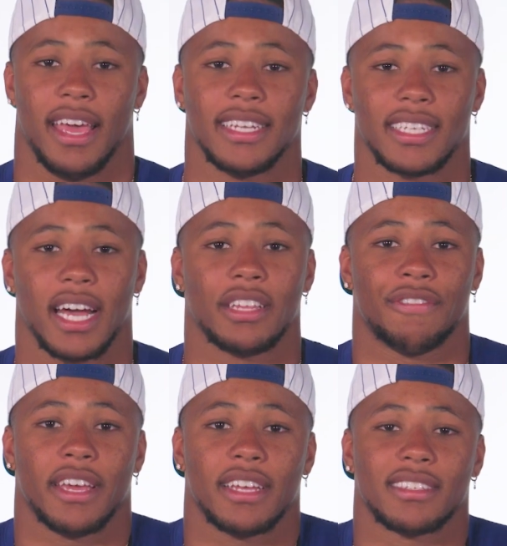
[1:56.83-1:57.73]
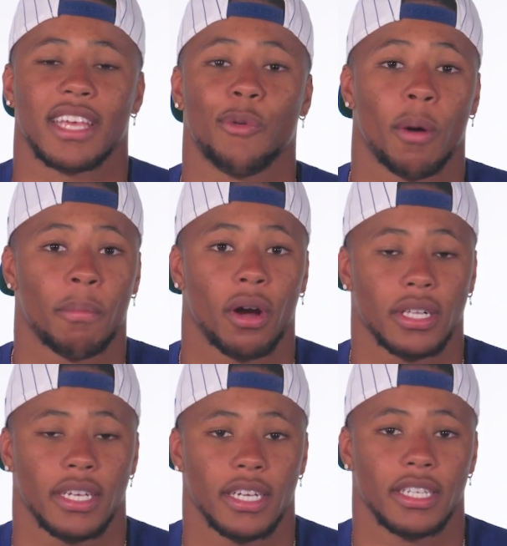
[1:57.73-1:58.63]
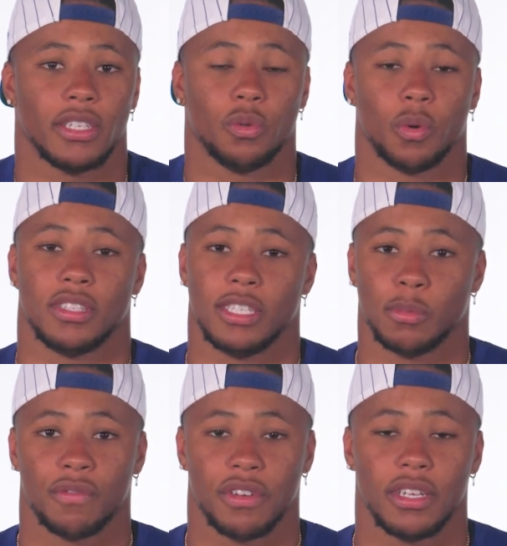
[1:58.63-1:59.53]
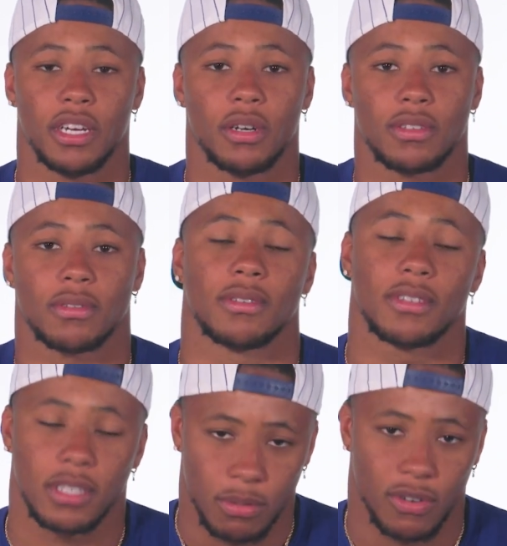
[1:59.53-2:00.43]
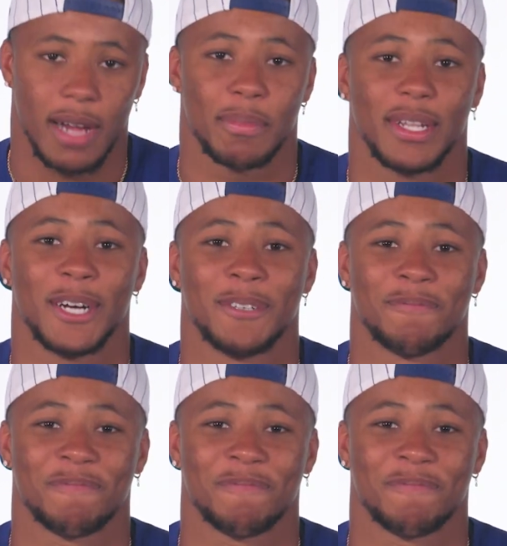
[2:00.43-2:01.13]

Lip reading: Hey, Giants fans, Saquon Barkley here. You want to see more videos? Subscribe below.